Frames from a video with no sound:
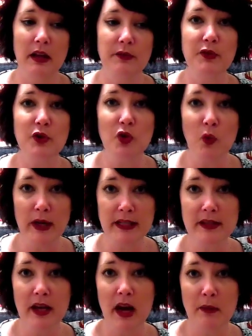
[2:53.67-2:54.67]
If you're
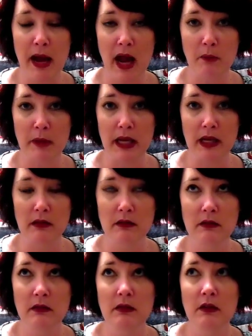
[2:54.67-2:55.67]
going to come at me,
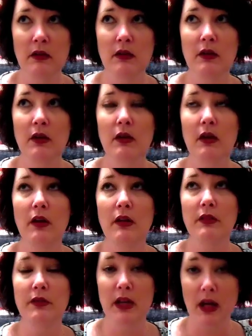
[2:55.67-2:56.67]

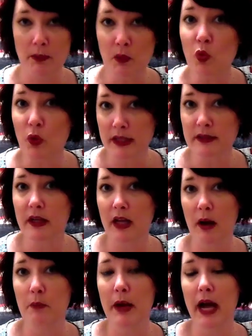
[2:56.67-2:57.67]
then I'm going to
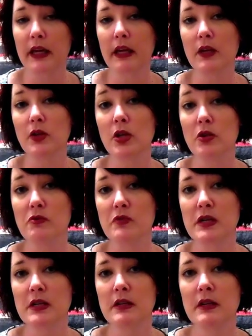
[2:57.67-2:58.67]
come back at
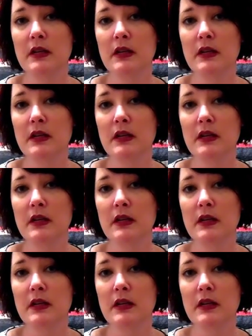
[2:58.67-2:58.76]
you.